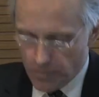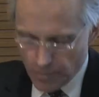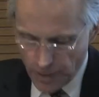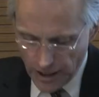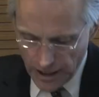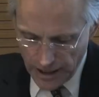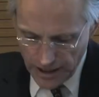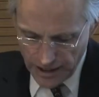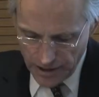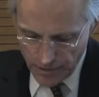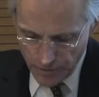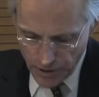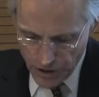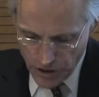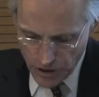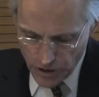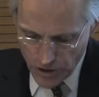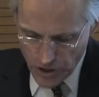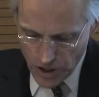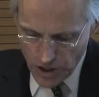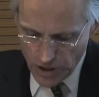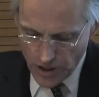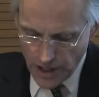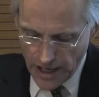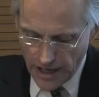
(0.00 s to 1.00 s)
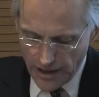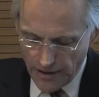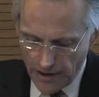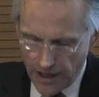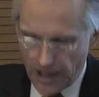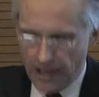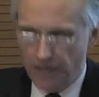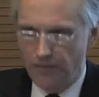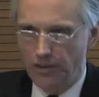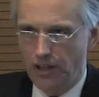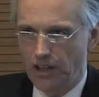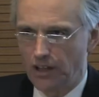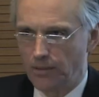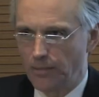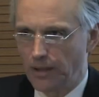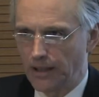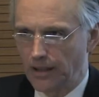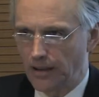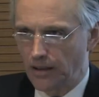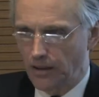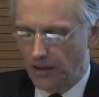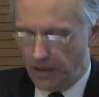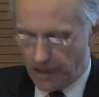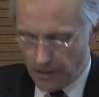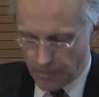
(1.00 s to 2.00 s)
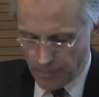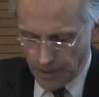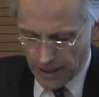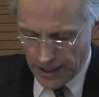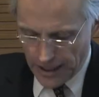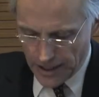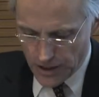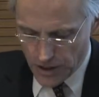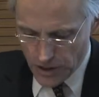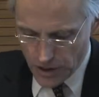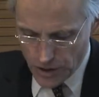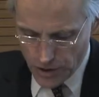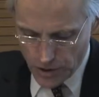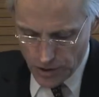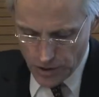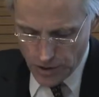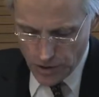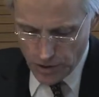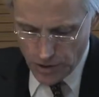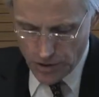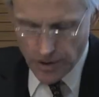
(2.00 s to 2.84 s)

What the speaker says: by reducing their environmental impact through